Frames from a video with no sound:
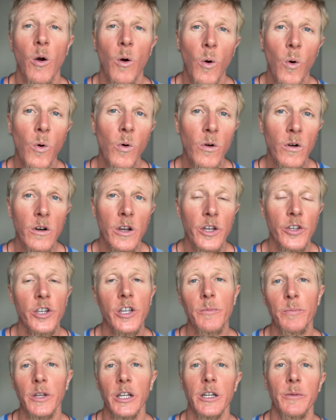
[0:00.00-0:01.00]
or you
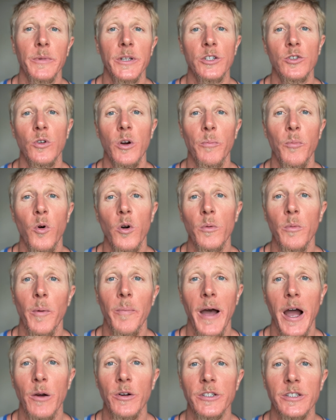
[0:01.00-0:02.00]
can plug them into a portable
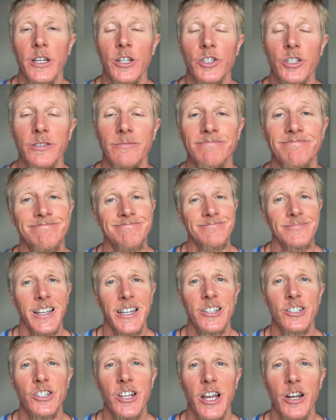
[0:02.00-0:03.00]
power station
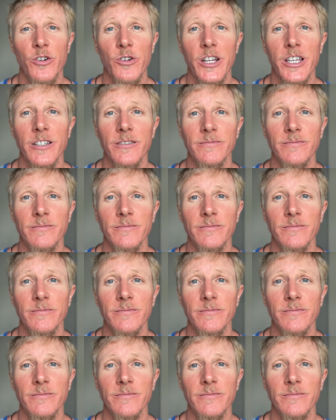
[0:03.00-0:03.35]
like a Jackery.